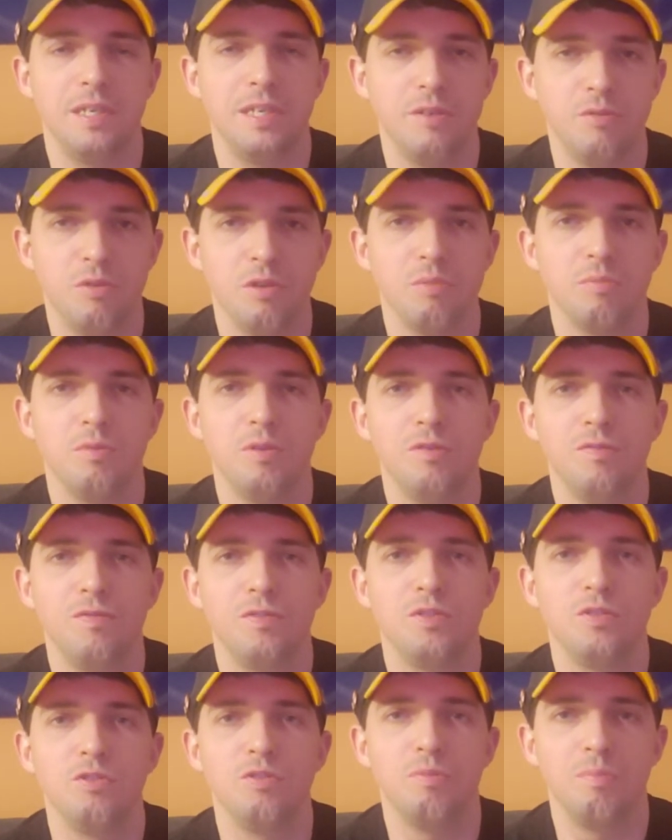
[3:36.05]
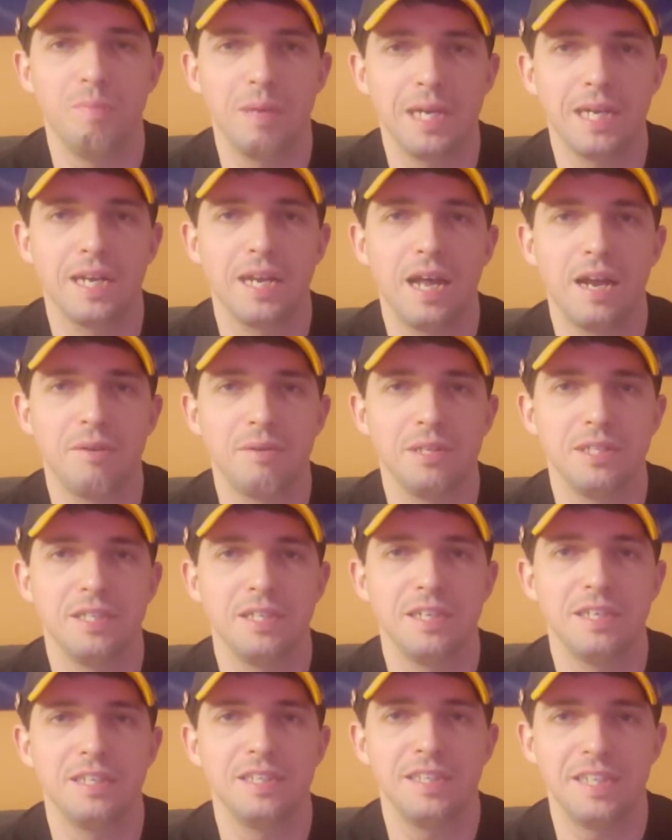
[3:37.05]
He will move to McLaren
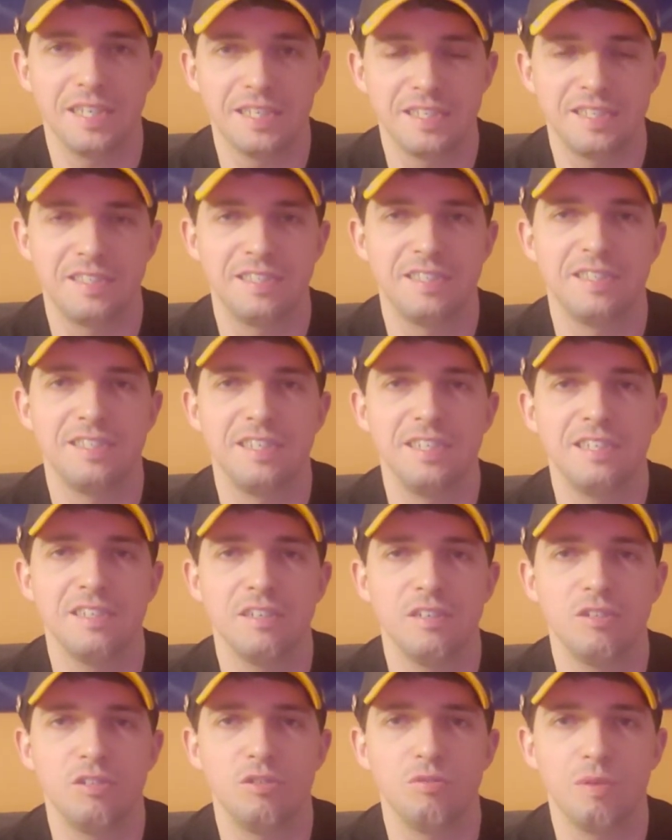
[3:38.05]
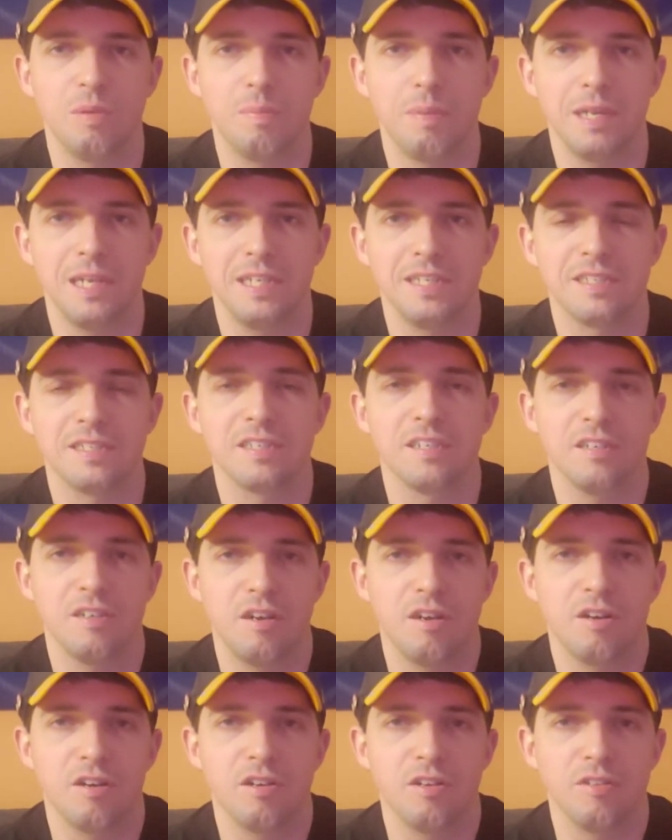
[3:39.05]
next season to replace
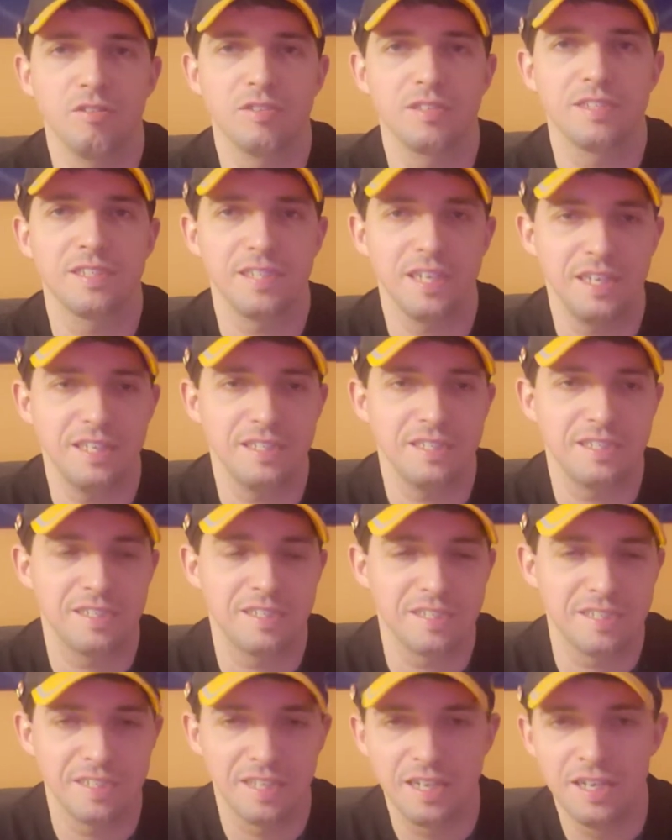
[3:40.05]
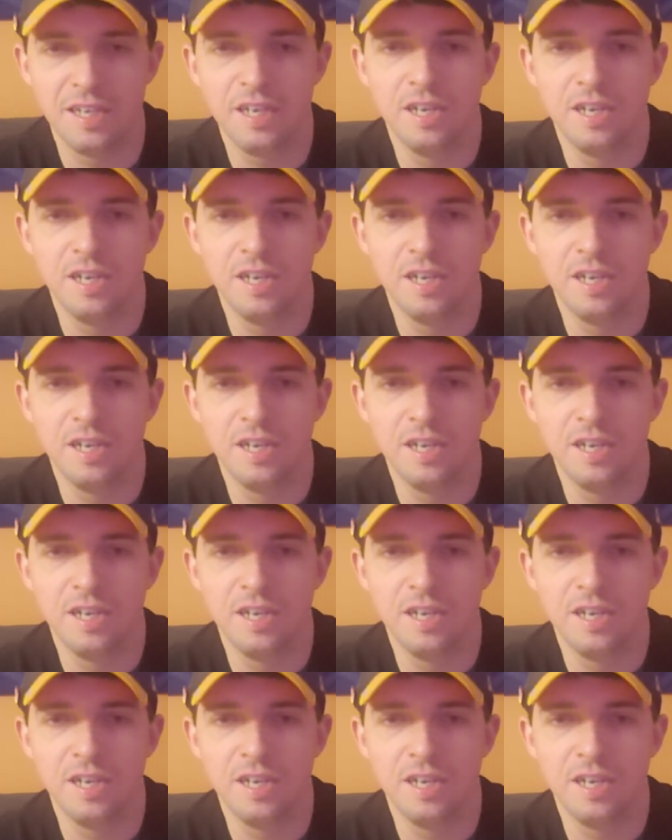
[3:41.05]
Carlos Sainz.